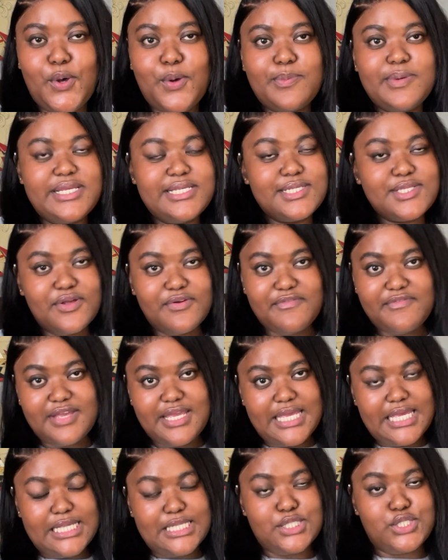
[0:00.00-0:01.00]
Please don't
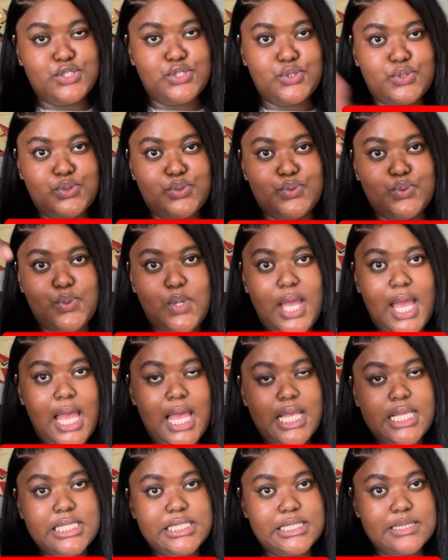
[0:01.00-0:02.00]
forget to
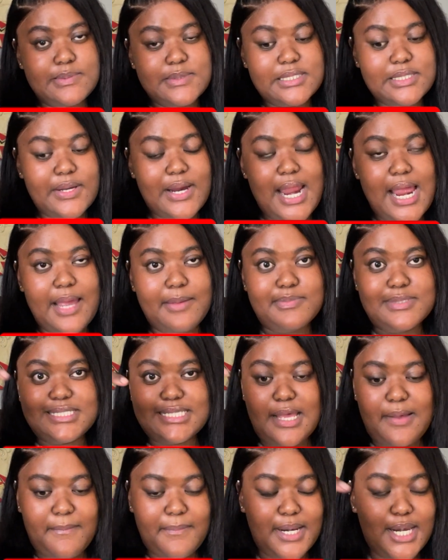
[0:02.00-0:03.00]
subscribe
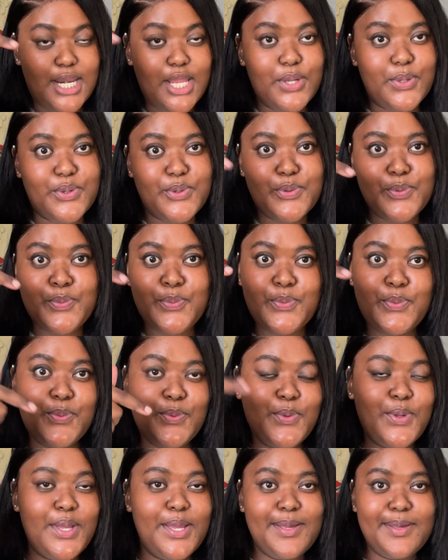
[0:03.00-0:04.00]
down below.
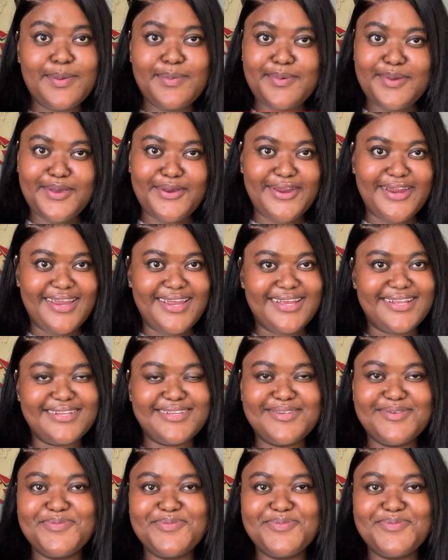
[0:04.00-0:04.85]
Period.